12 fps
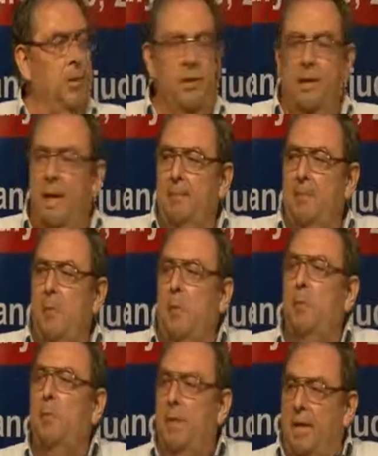with
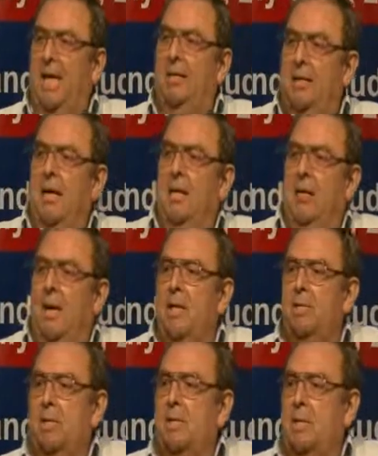them, with that
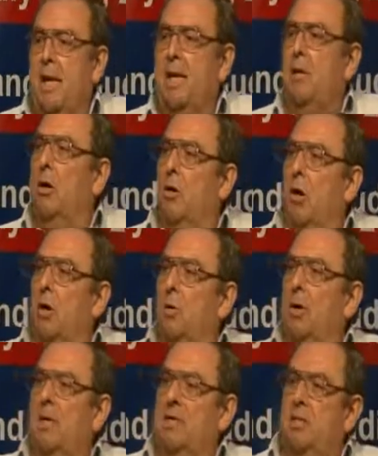declaration saying, no,
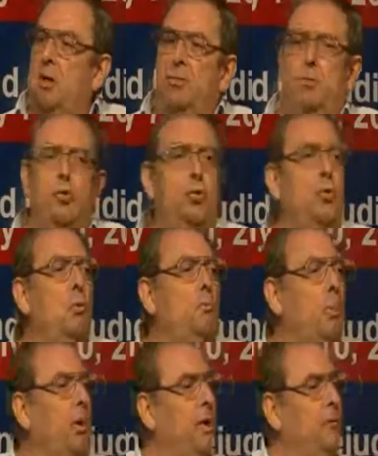no, it's not
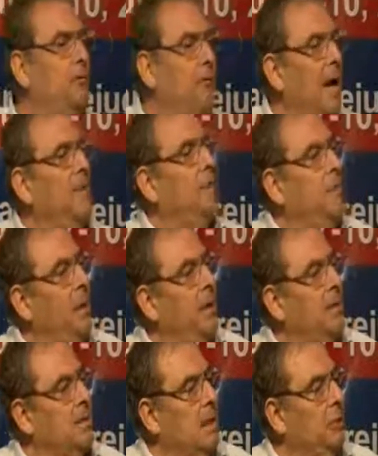2.5
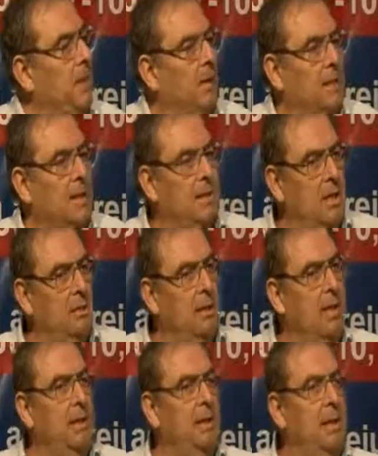millions that we have
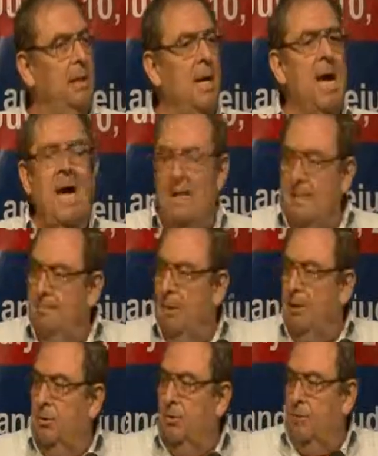exterminated. As a
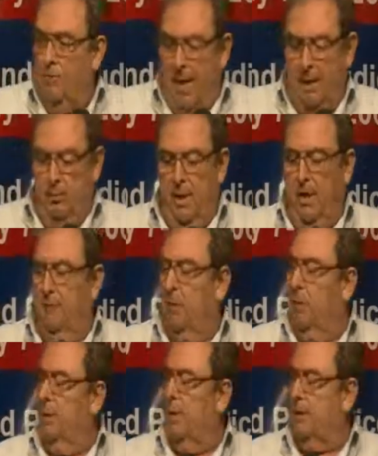matter of fact, we
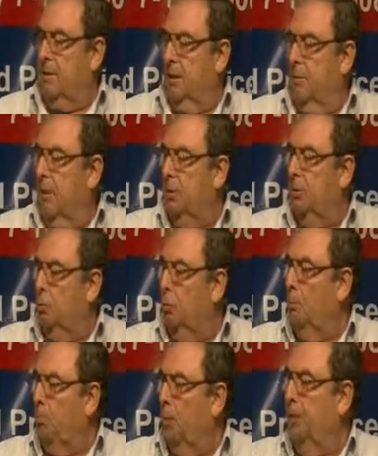have only exterminated
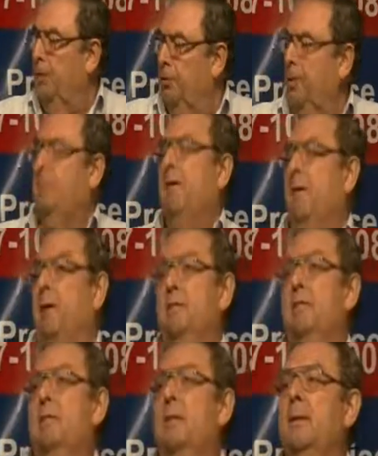2.3
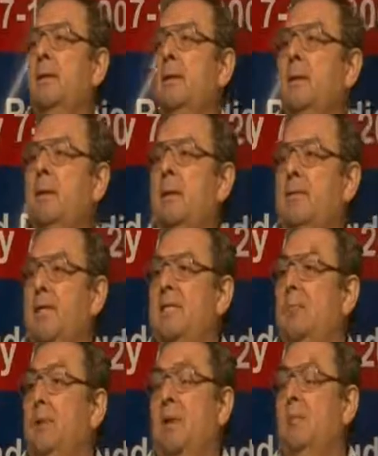millions.
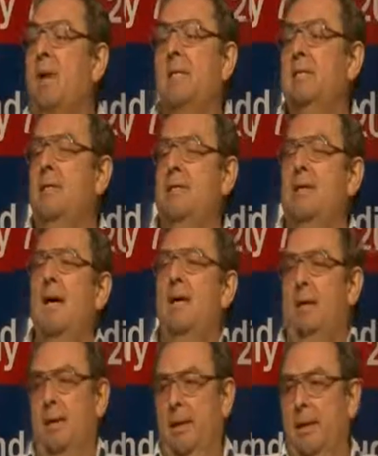This is what he writes in his
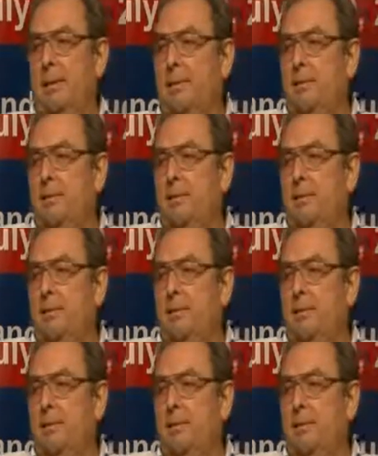diary.